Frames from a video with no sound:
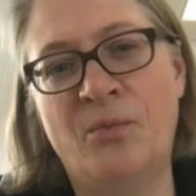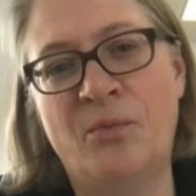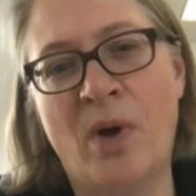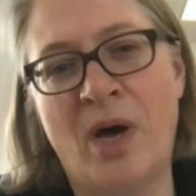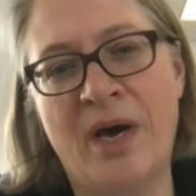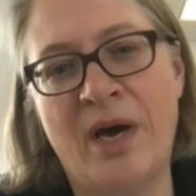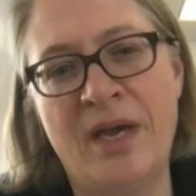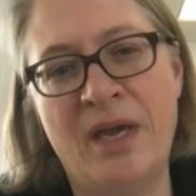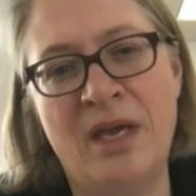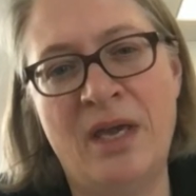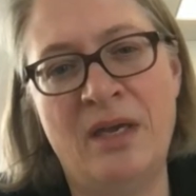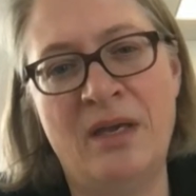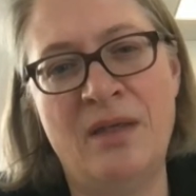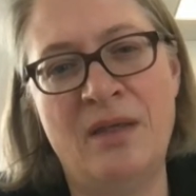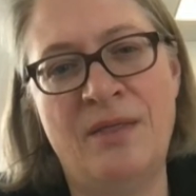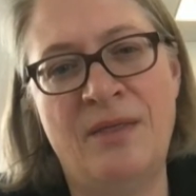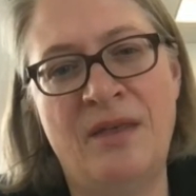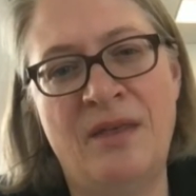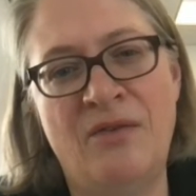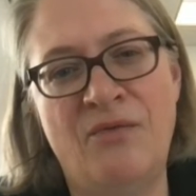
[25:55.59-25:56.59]
why
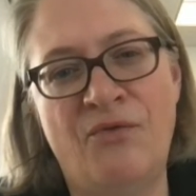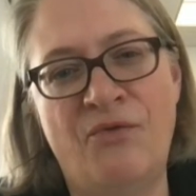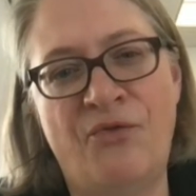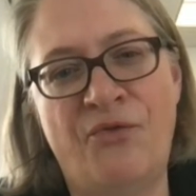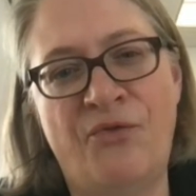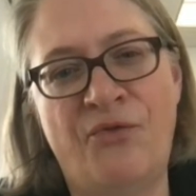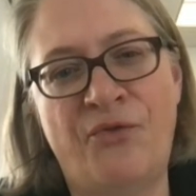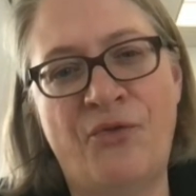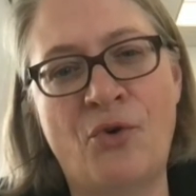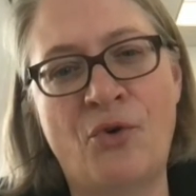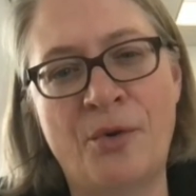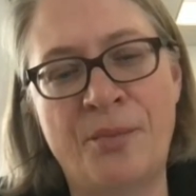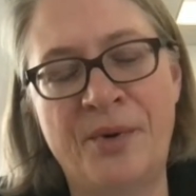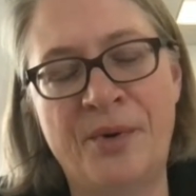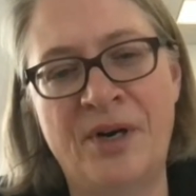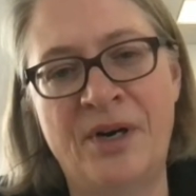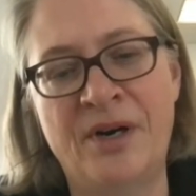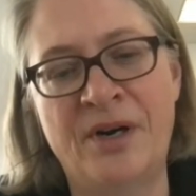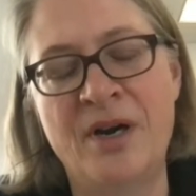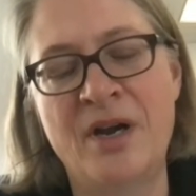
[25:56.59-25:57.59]
the
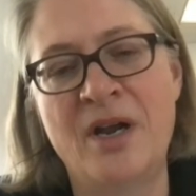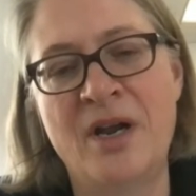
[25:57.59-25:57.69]
former